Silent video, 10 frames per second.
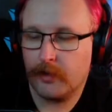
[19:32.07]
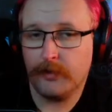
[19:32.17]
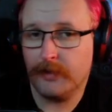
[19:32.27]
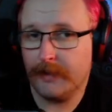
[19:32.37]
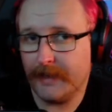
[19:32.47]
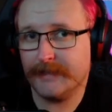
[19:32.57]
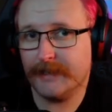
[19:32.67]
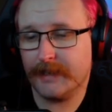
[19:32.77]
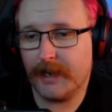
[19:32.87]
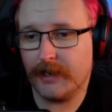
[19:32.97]
Laser
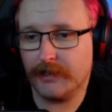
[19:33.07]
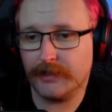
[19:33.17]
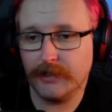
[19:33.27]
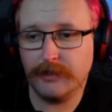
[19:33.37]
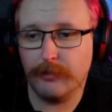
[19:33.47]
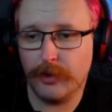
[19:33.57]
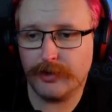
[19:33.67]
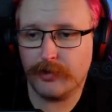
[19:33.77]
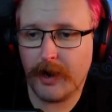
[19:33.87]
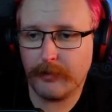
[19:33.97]
cannon. So these are more
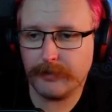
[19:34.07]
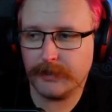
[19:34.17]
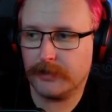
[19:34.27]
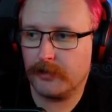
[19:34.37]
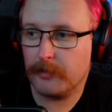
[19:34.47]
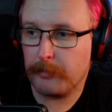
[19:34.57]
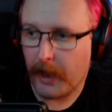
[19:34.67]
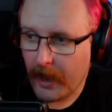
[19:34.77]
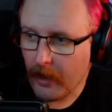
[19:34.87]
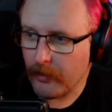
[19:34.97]
traps.
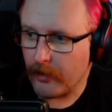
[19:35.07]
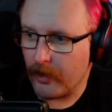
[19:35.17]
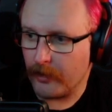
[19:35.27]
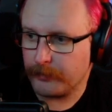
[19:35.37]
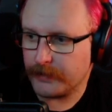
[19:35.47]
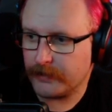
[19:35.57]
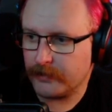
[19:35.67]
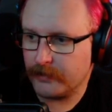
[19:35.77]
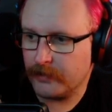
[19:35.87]
Power-ups.